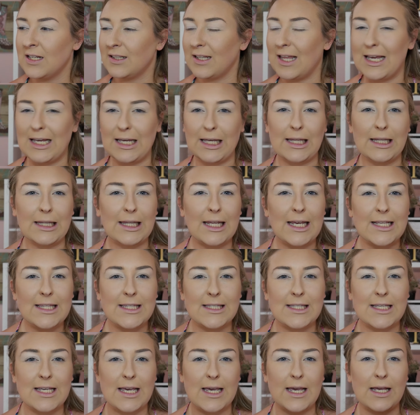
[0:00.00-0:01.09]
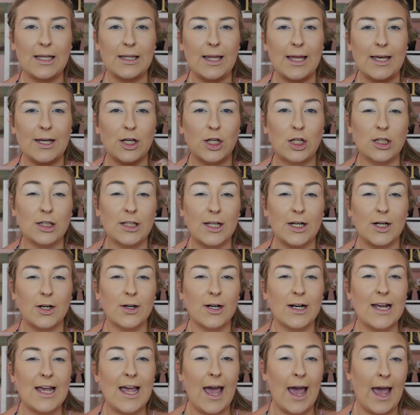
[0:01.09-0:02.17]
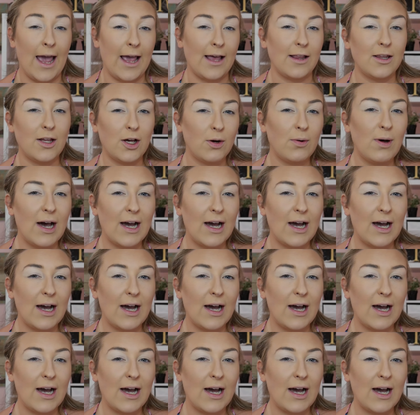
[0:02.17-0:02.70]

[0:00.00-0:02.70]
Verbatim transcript: like glitzy, like glittery halo